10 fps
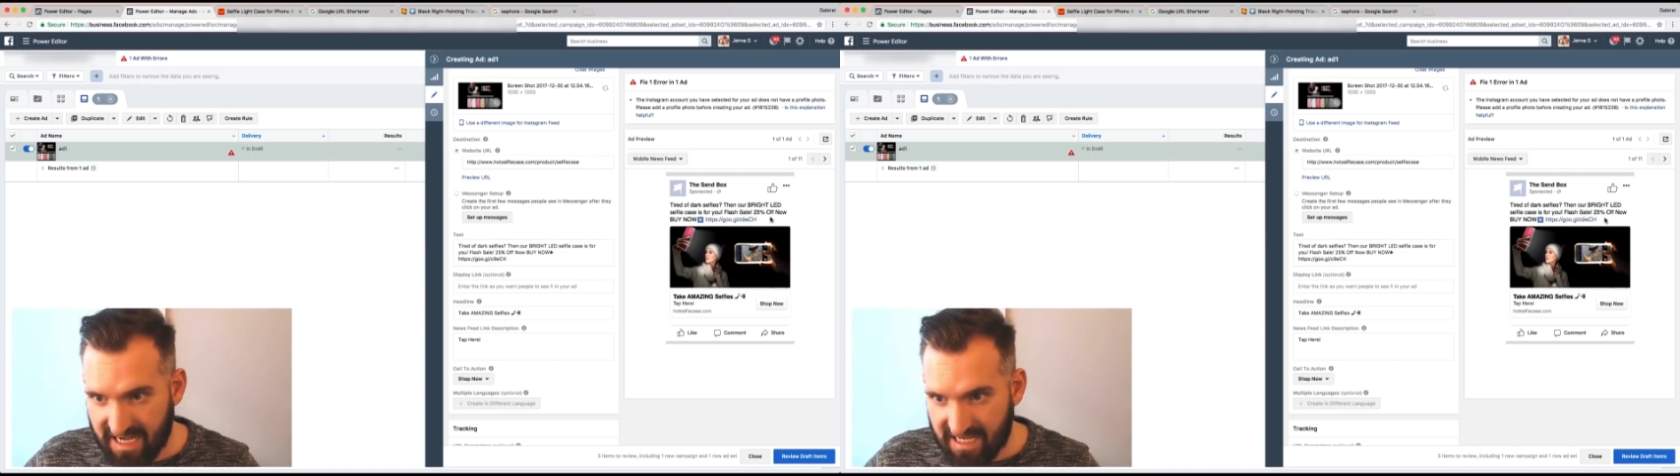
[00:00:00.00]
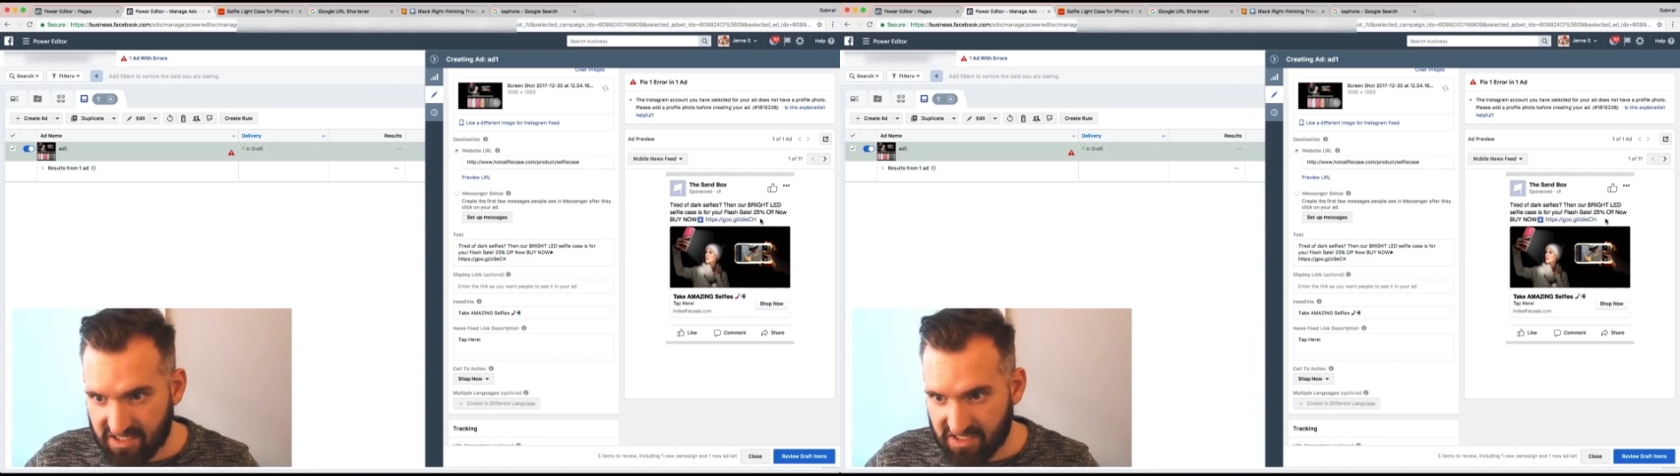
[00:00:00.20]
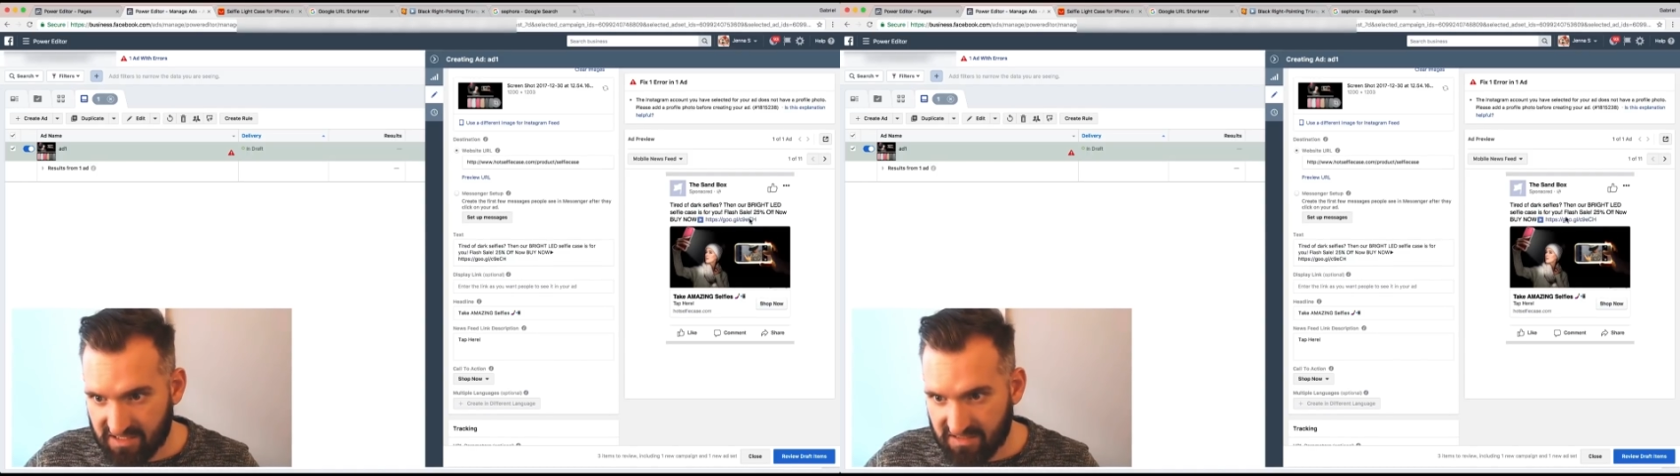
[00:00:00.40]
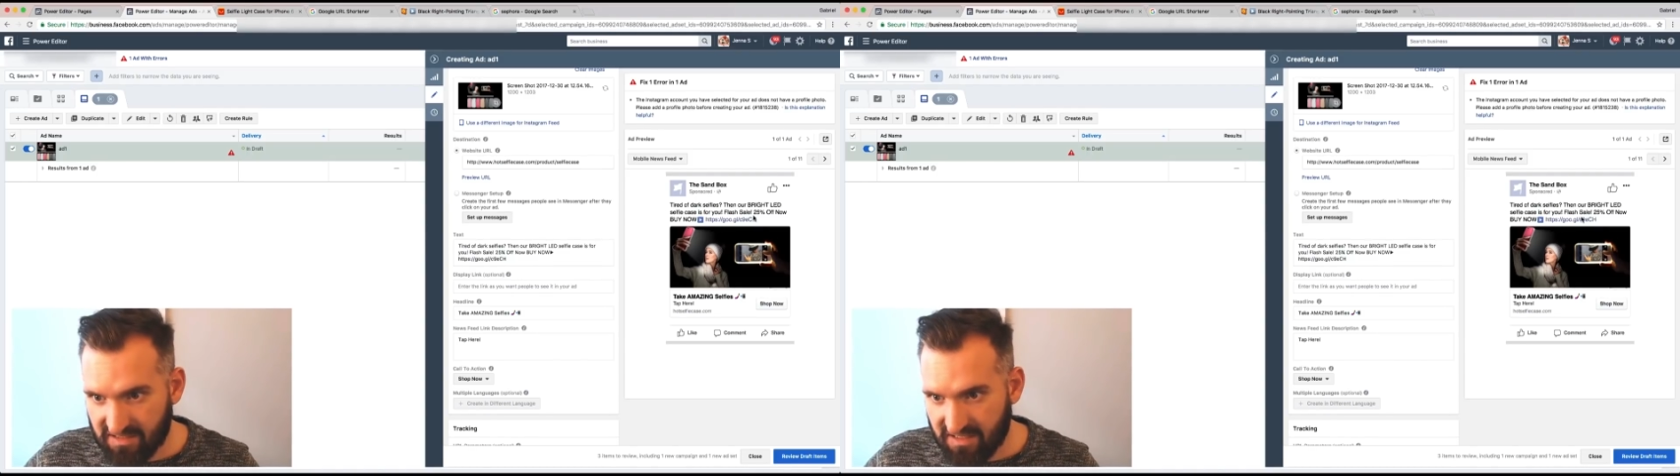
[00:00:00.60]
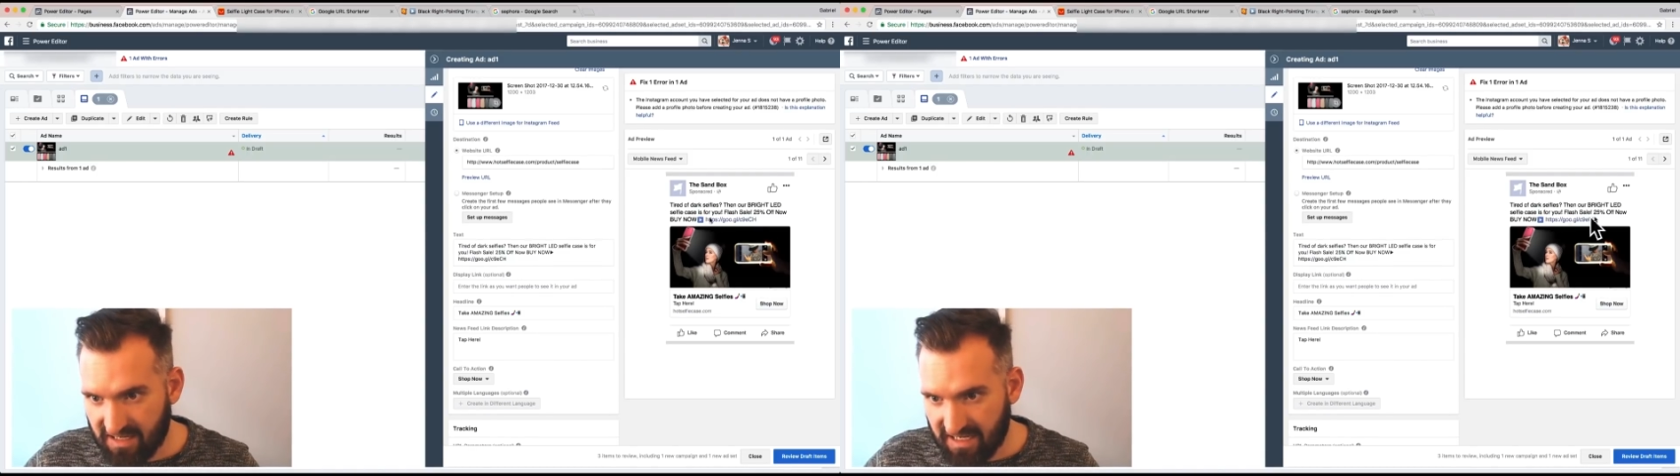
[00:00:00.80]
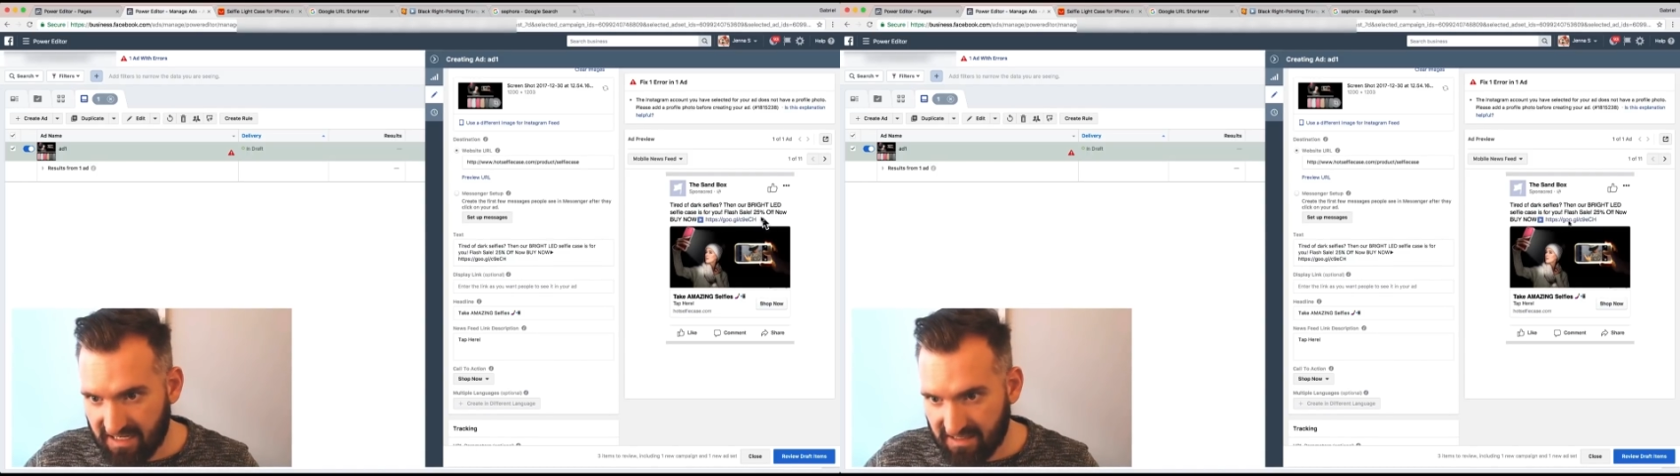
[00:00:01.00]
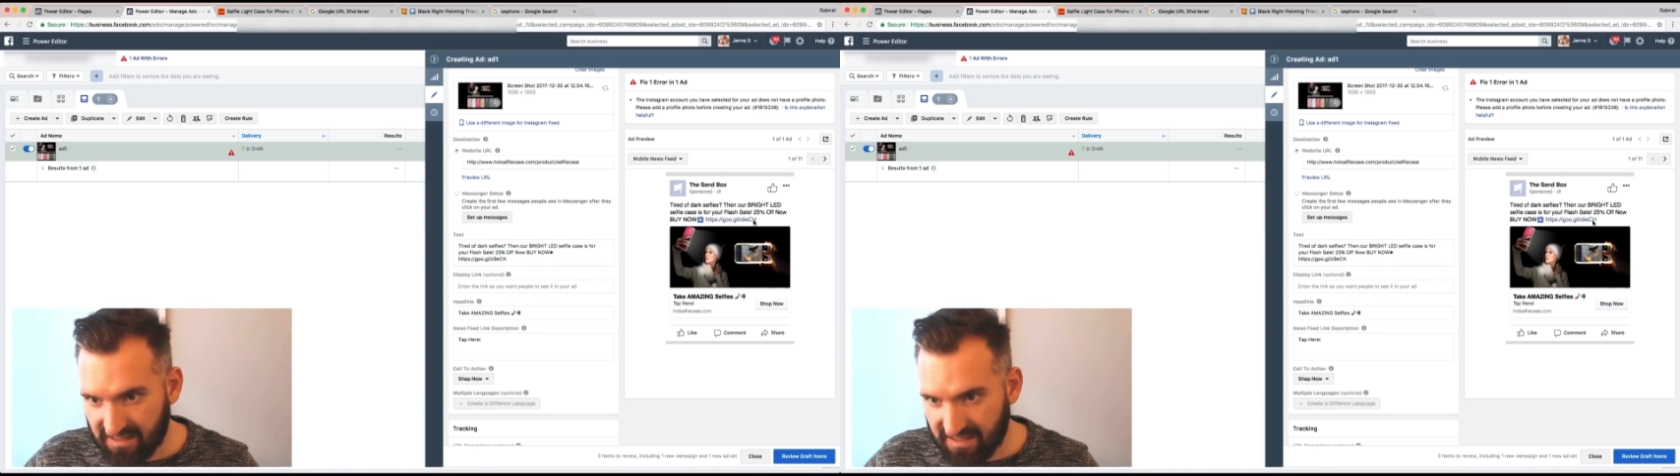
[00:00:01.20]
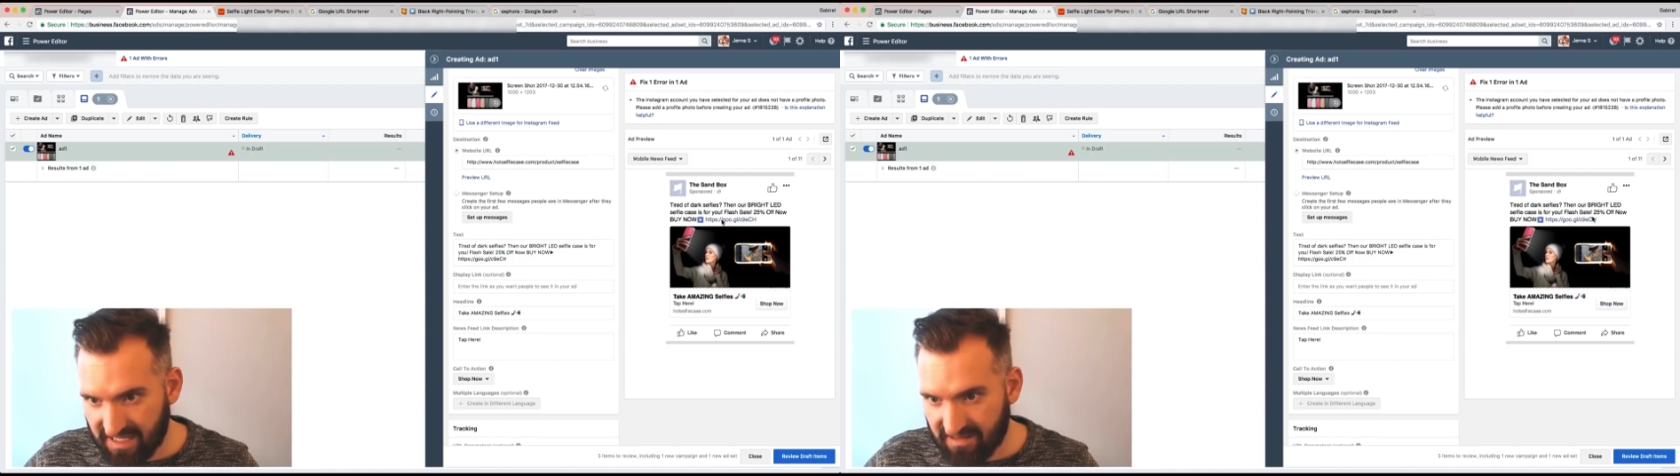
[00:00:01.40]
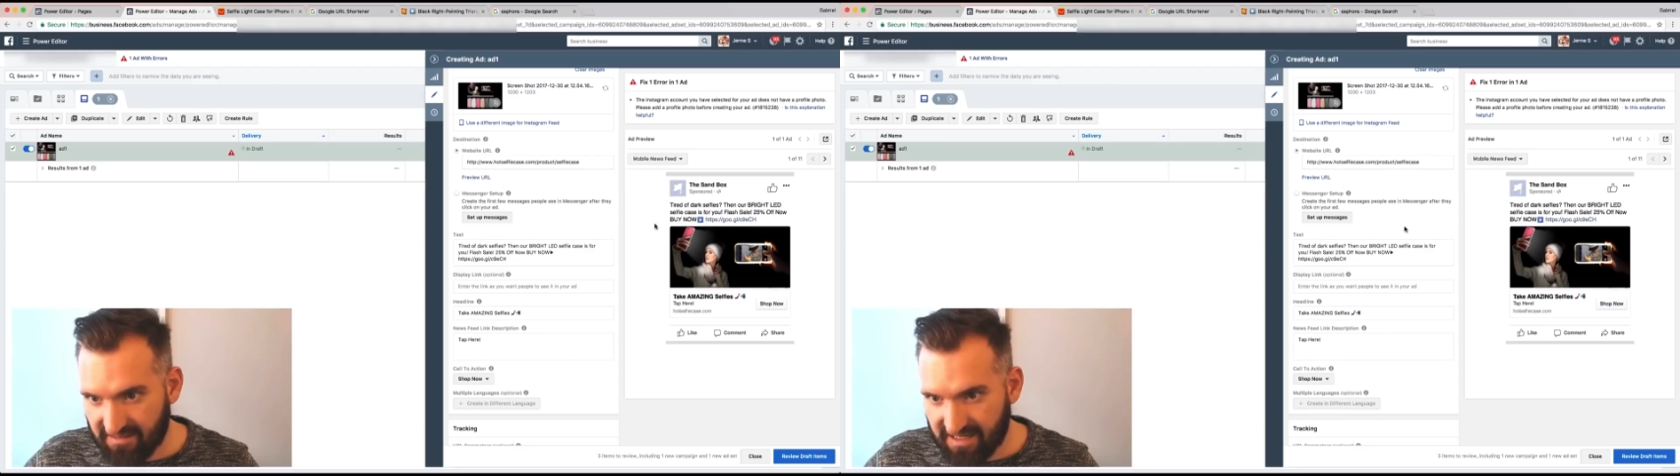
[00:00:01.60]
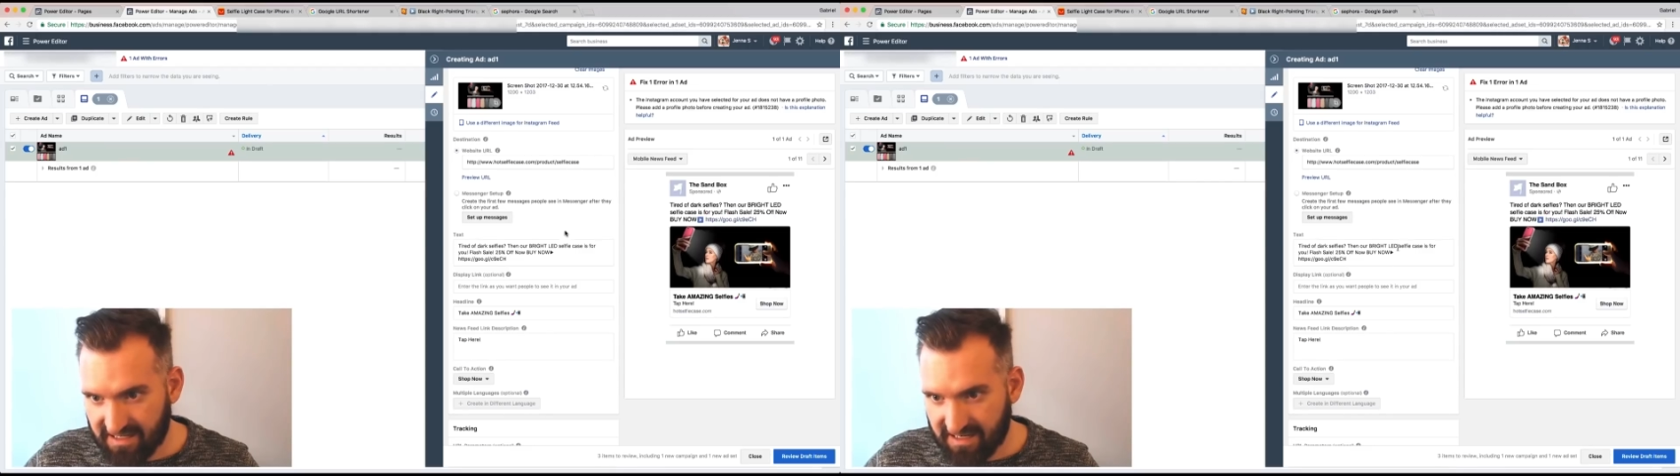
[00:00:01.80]
to action
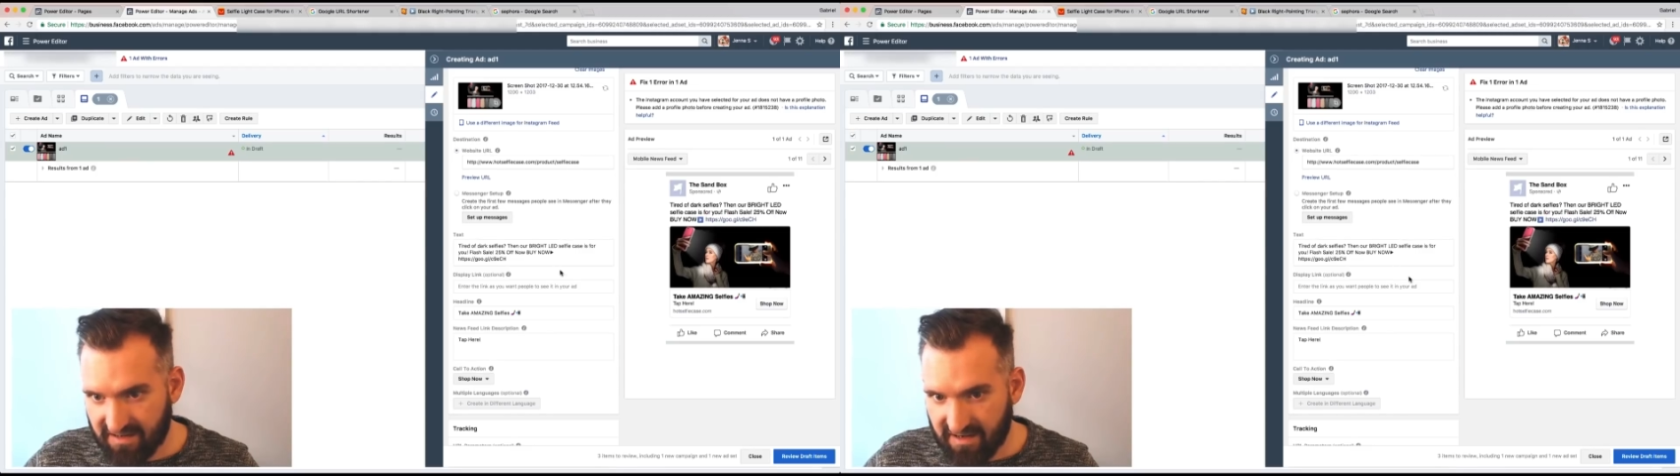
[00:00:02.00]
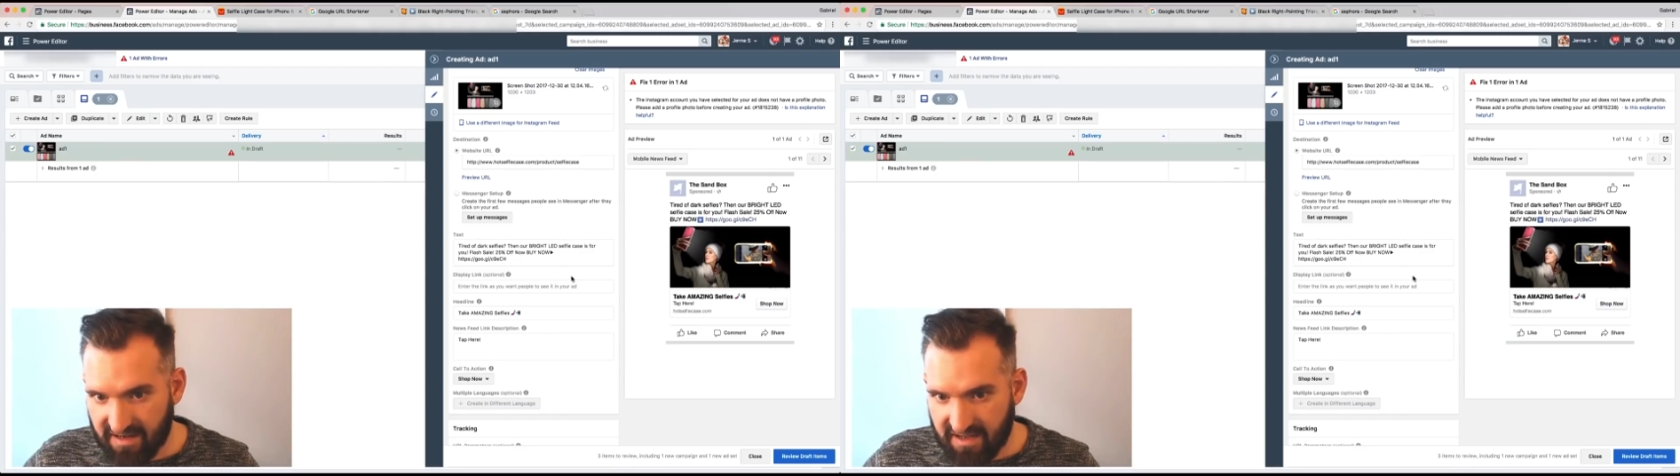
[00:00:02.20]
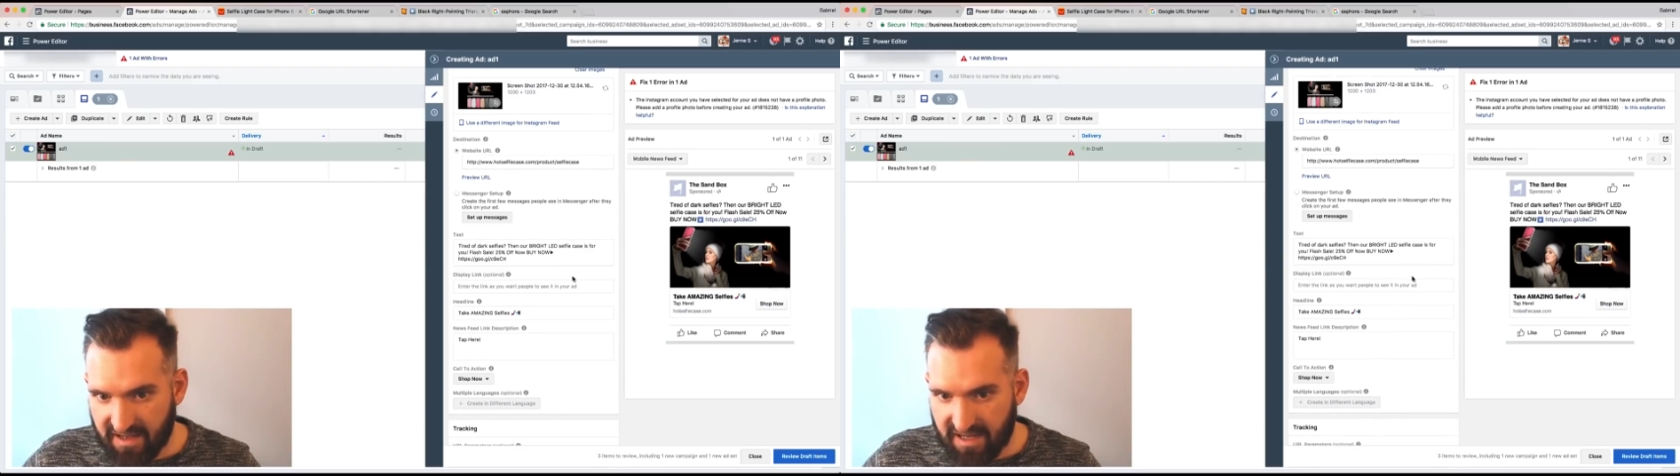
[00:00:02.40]
link right there.